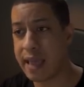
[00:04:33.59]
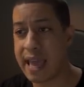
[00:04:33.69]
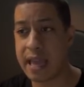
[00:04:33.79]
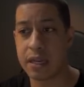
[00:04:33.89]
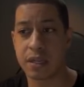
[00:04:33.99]

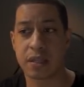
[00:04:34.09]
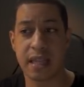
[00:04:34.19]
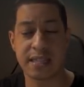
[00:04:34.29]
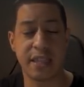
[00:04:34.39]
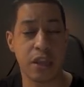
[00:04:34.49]
and
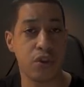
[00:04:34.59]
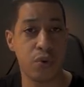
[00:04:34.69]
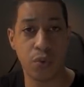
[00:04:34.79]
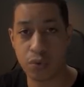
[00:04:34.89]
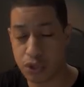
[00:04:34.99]
let's say
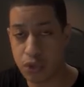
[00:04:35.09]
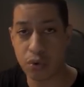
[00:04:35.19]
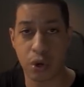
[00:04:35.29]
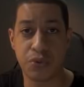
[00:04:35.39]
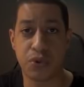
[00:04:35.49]
you do
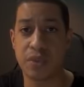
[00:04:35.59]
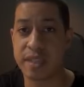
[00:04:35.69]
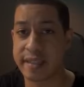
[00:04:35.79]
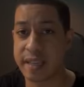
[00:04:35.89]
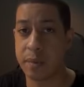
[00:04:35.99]
go to
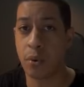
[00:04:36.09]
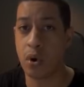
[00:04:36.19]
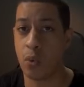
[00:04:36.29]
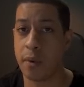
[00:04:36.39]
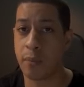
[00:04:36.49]

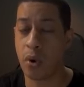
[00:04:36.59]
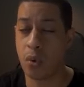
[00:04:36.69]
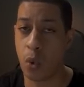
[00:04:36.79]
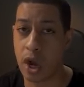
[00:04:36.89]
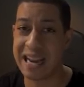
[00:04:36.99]

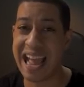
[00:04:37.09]
16.1.1